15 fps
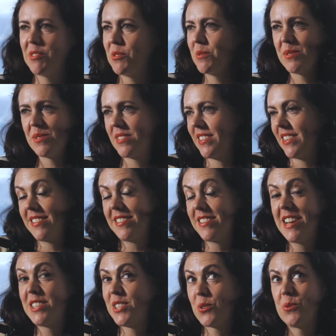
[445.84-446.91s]
all sorts of things.
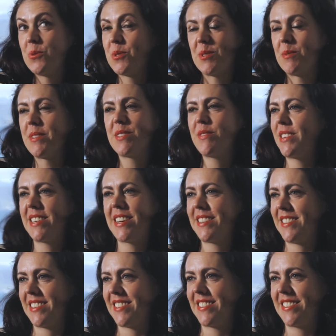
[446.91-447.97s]
It's awesome. It's
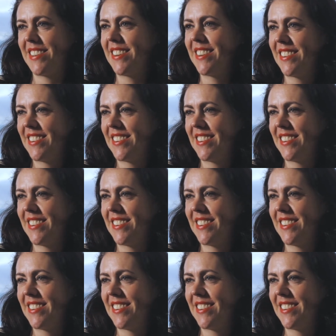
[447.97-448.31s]
fantastic to see.